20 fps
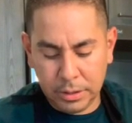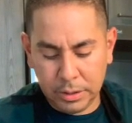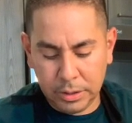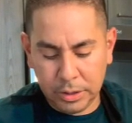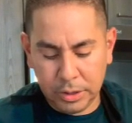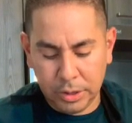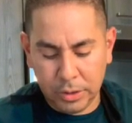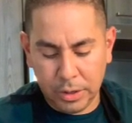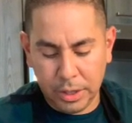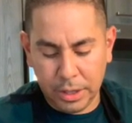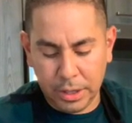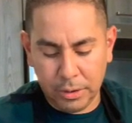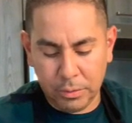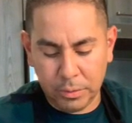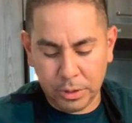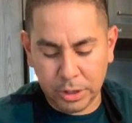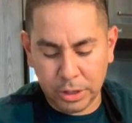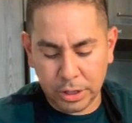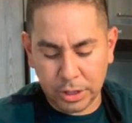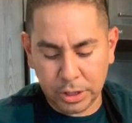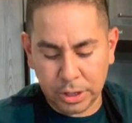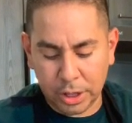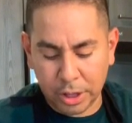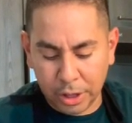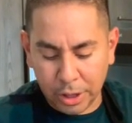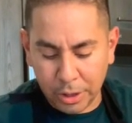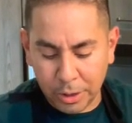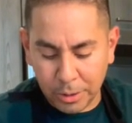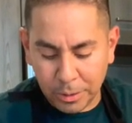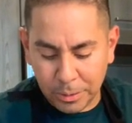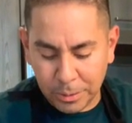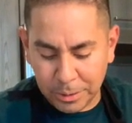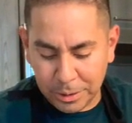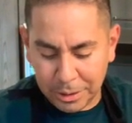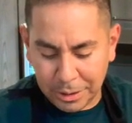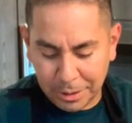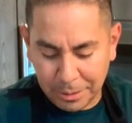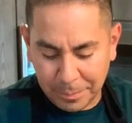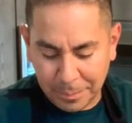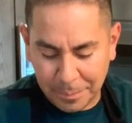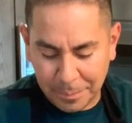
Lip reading: So then we just close.